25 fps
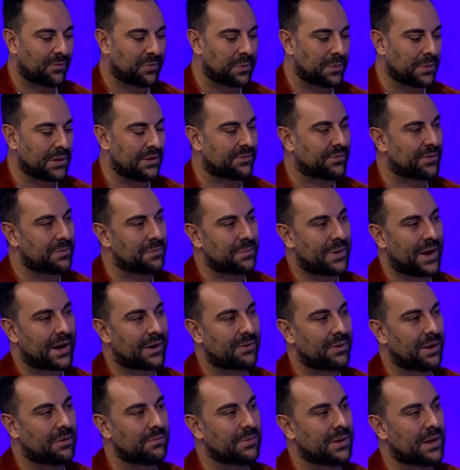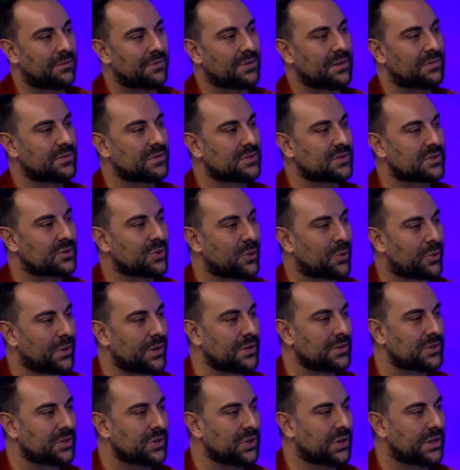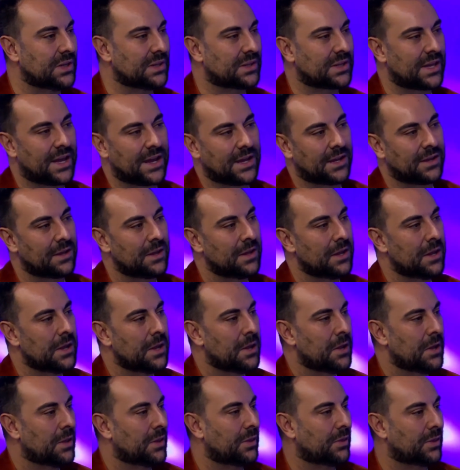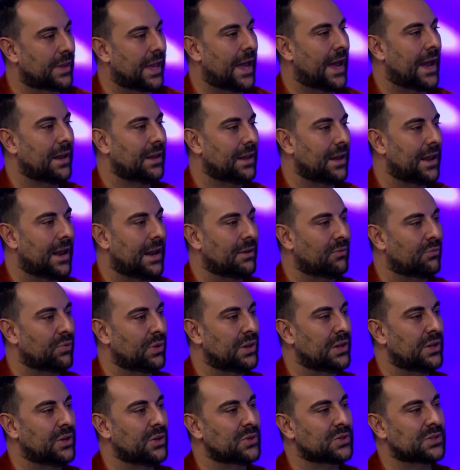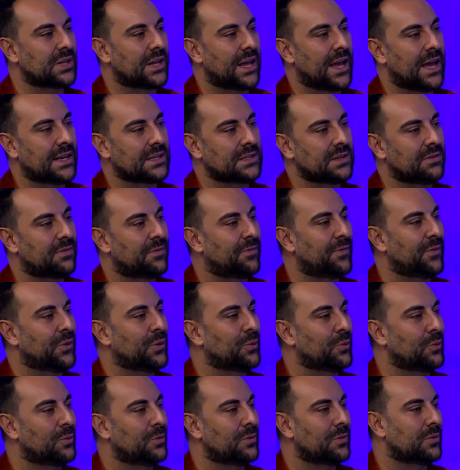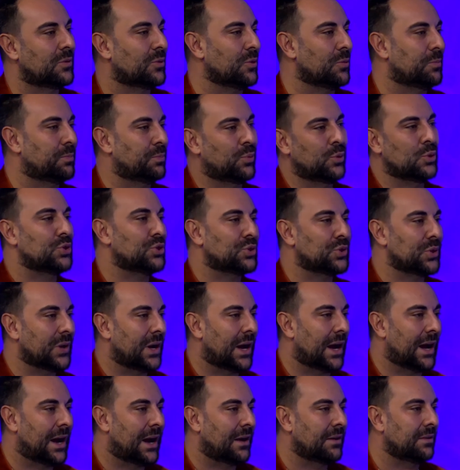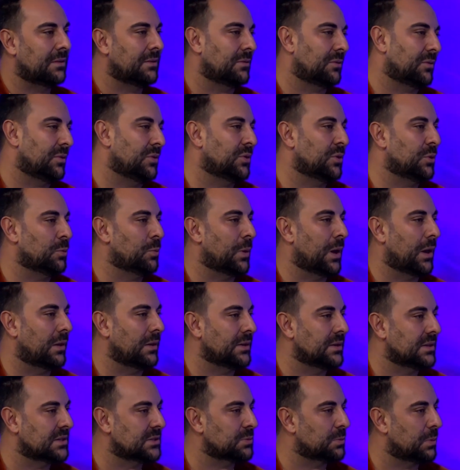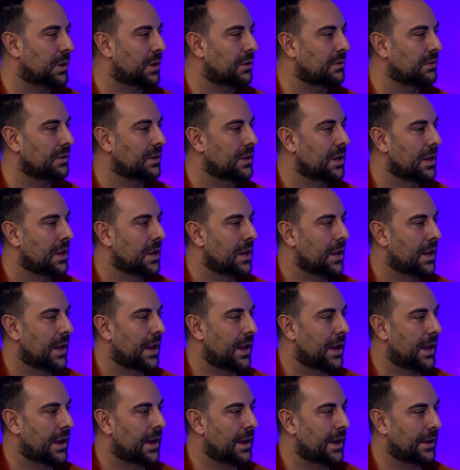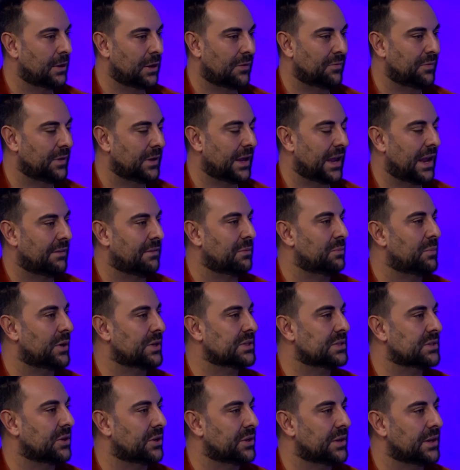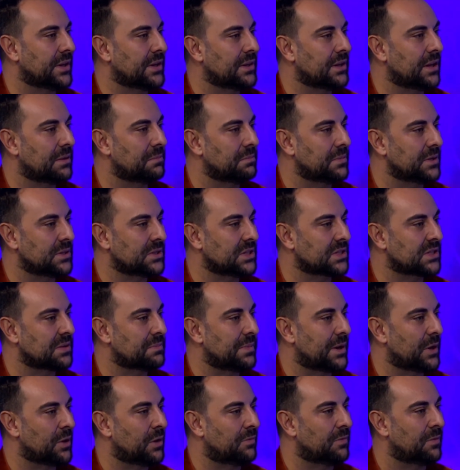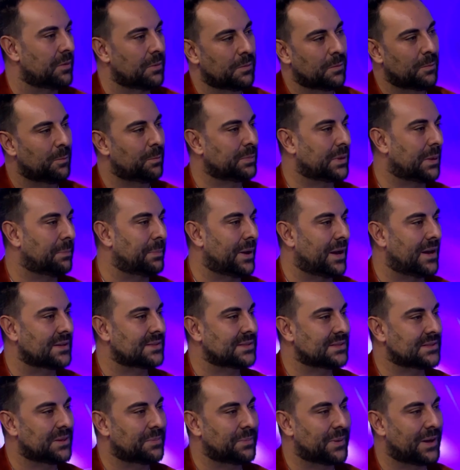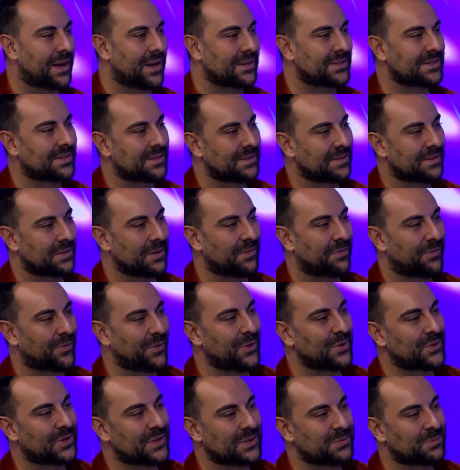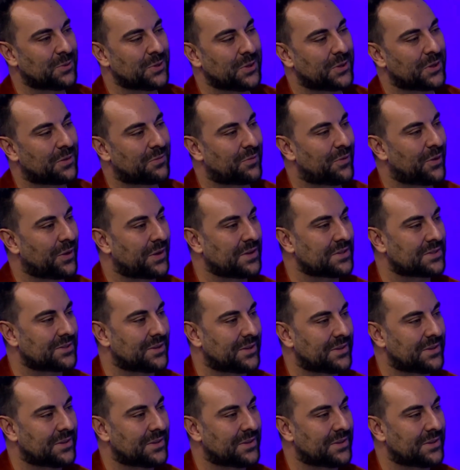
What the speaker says: from a different background. We have a different story. So you can take that and really use it as a fuel to push you hard to do well in this world. And I think everybody's got it in them. It's just a matter of the past is the past. The future is what you got to focus on.